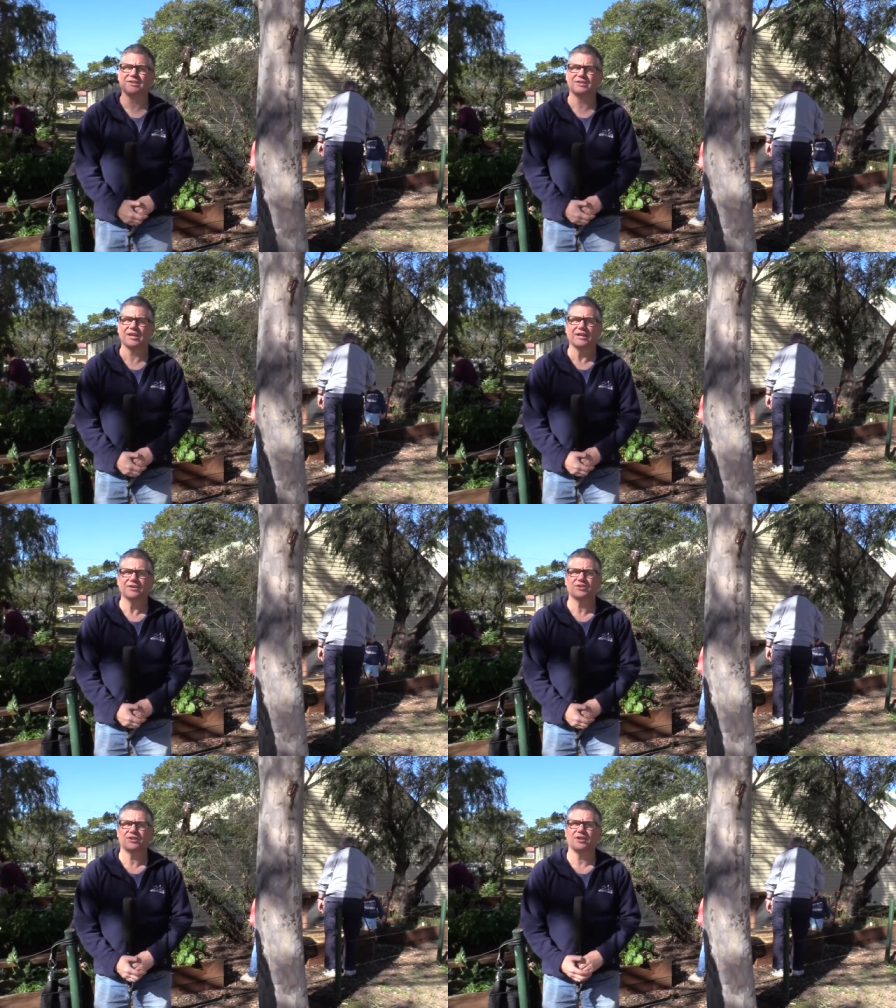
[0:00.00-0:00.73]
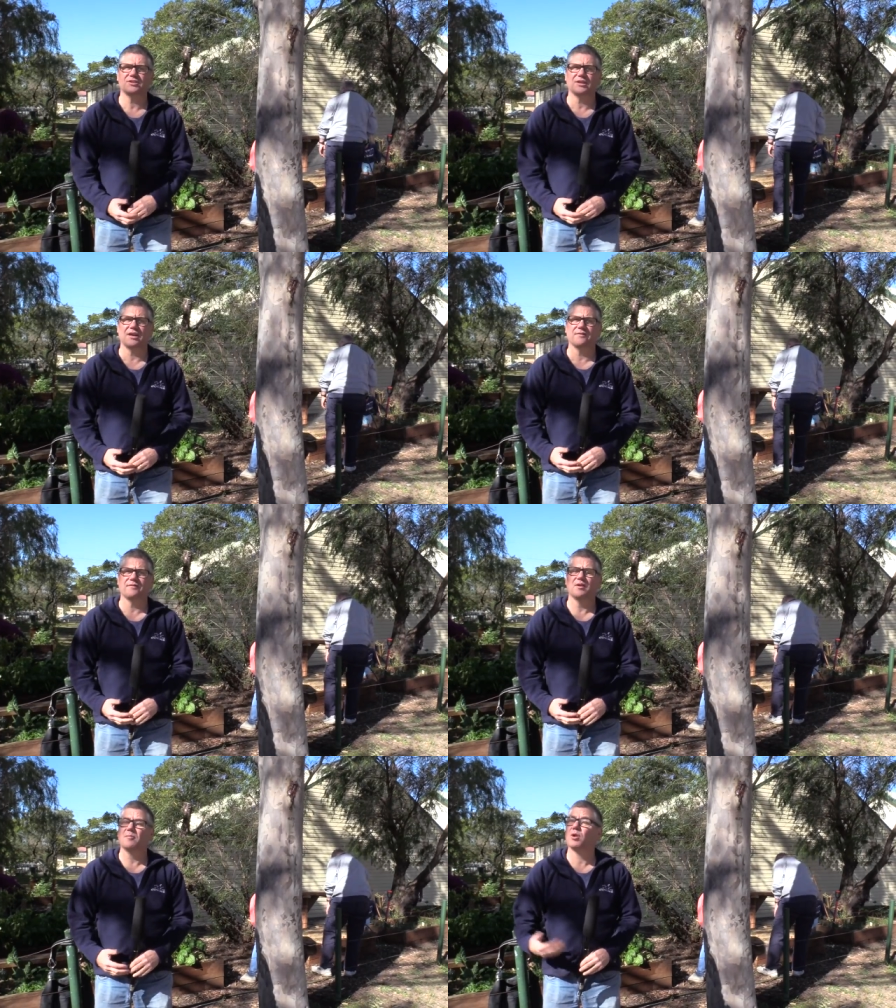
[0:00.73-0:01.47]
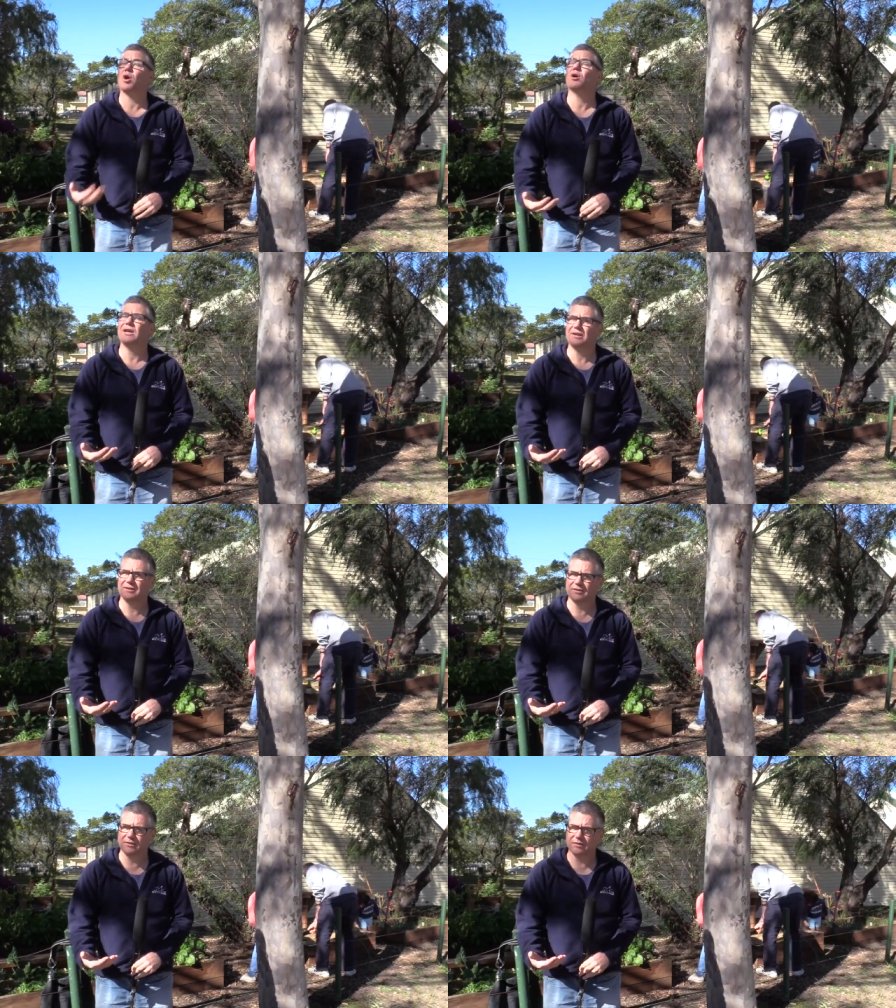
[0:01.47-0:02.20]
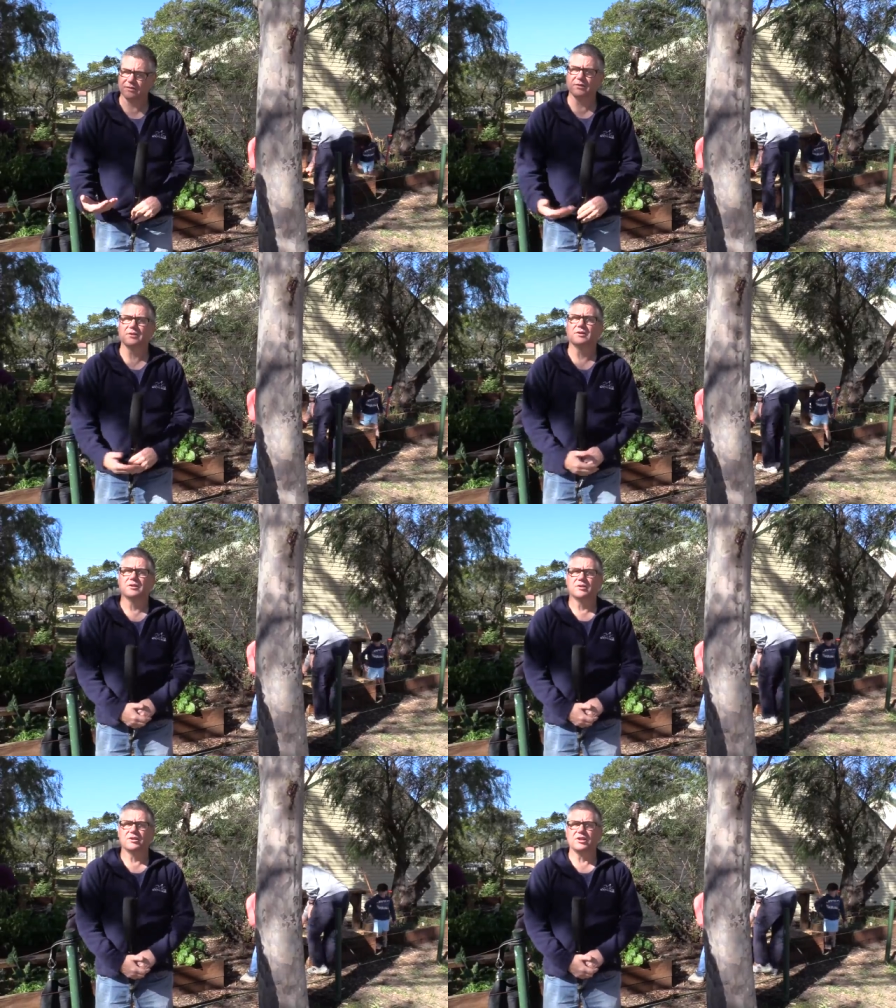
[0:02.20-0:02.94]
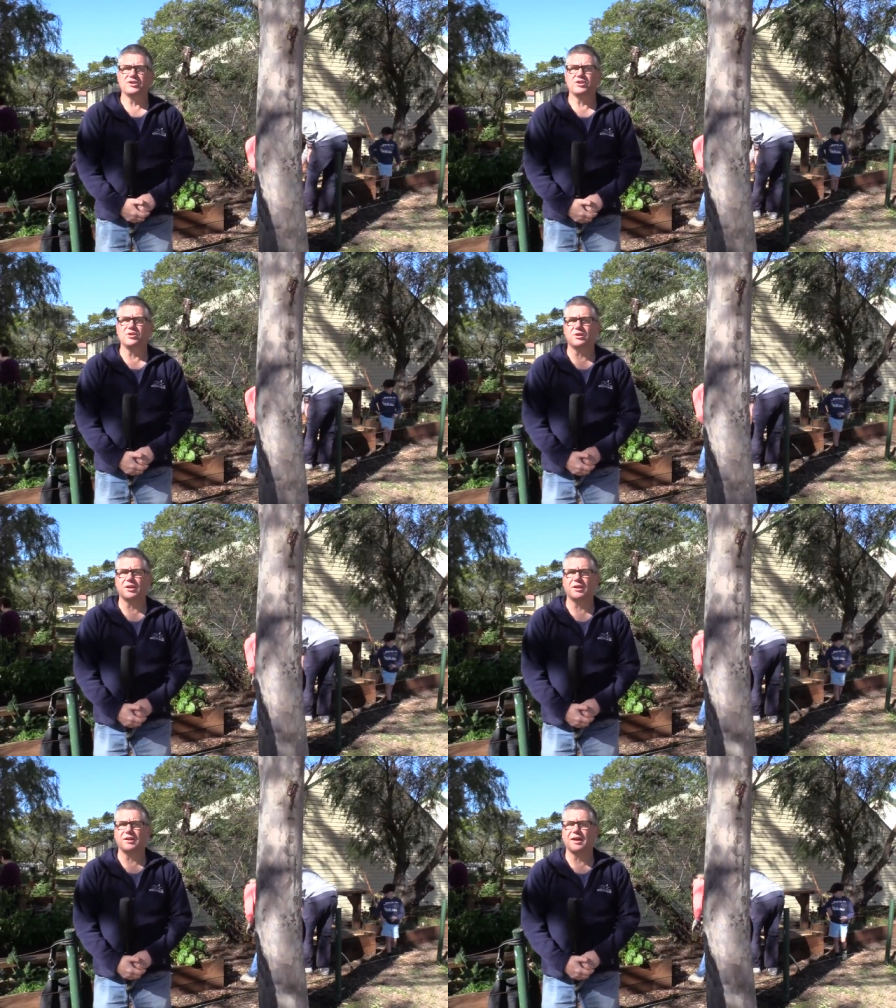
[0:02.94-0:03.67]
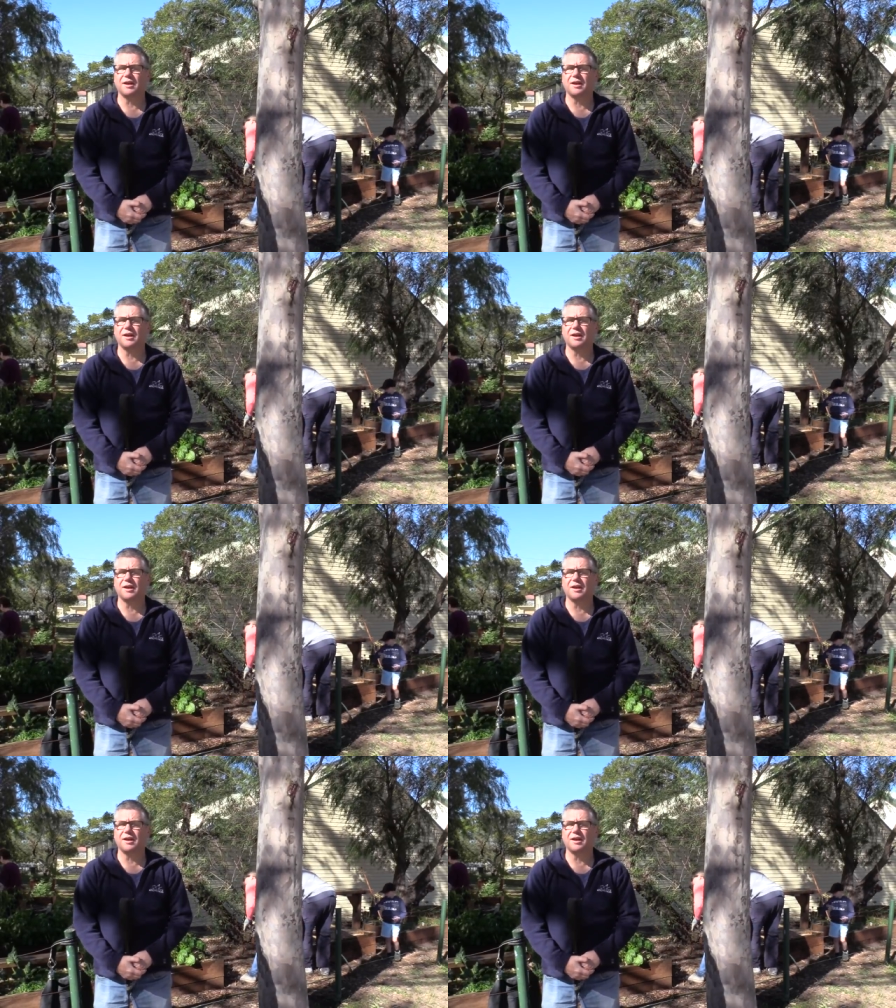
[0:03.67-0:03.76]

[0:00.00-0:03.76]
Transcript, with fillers: this sense that uh, belonging that you can